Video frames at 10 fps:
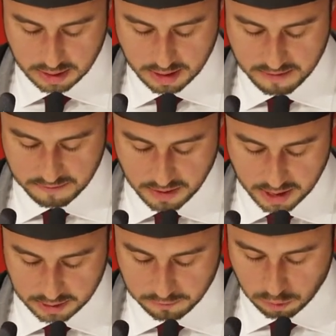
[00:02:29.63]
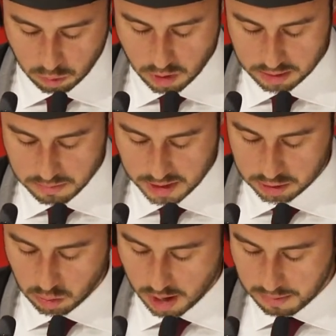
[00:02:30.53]
and fighting for what
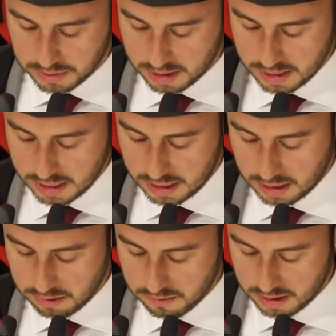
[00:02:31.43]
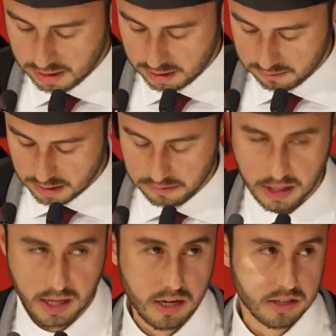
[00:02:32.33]
makes you happy, even if the
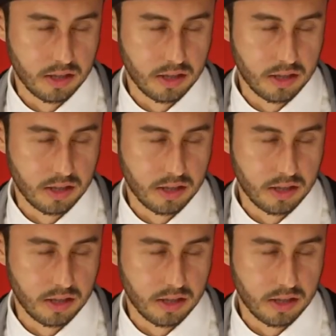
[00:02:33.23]
beginning is